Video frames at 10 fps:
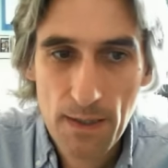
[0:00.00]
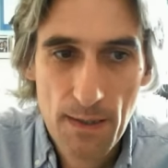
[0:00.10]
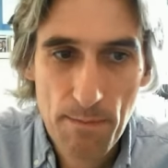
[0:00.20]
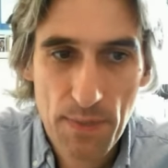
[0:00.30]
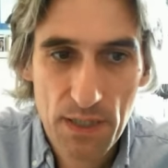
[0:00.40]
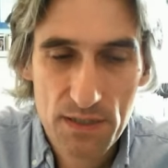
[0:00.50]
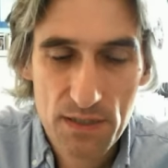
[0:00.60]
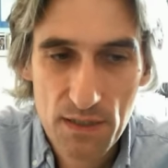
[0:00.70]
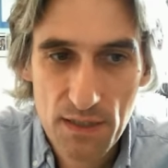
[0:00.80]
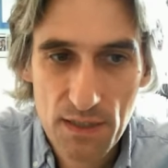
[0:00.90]

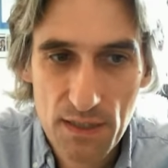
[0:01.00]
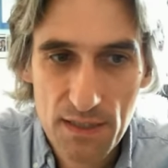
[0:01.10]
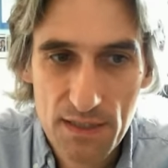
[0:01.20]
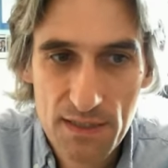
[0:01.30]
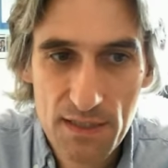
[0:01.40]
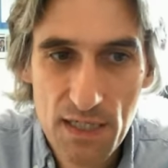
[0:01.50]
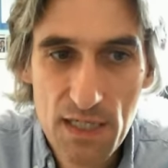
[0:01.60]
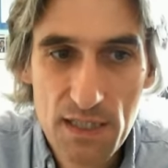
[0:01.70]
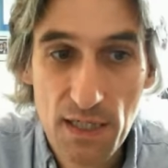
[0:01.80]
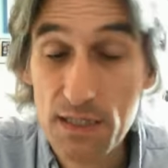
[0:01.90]
But c
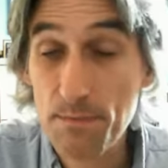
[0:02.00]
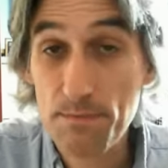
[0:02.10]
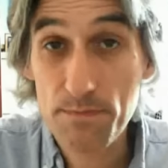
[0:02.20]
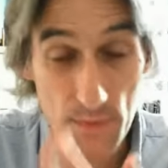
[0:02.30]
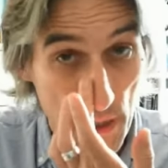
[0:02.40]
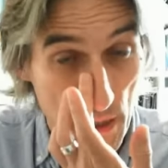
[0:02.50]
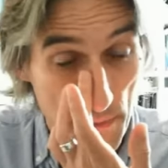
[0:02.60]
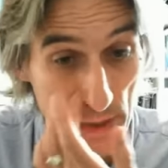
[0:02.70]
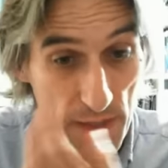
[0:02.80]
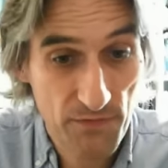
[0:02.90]
takes
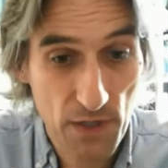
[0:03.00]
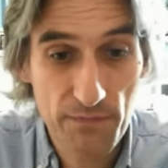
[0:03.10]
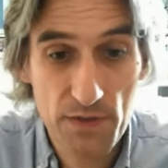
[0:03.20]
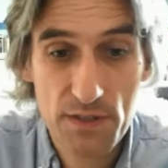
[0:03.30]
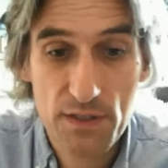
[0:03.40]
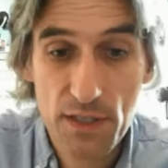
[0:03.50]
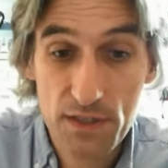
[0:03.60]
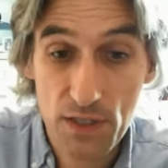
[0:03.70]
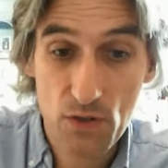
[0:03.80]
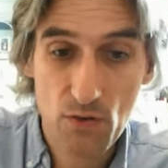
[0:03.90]
b5 is
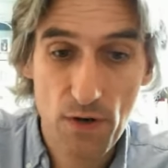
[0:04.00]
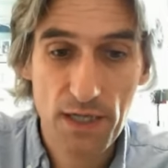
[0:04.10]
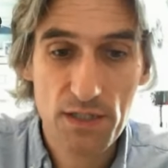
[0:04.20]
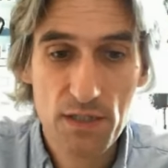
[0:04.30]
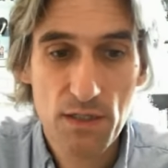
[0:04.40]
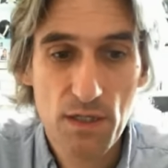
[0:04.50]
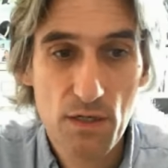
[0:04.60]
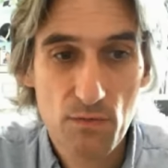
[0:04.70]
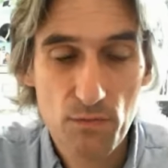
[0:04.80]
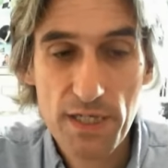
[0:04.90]
the correct
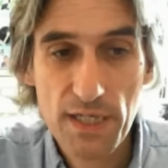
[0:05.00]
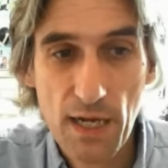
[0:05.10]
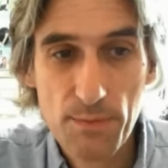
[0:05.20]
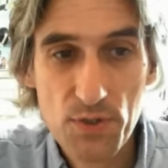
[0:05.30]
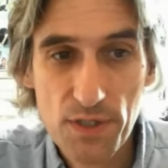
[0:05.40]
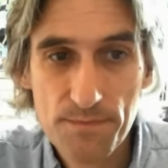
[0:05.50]
recapture.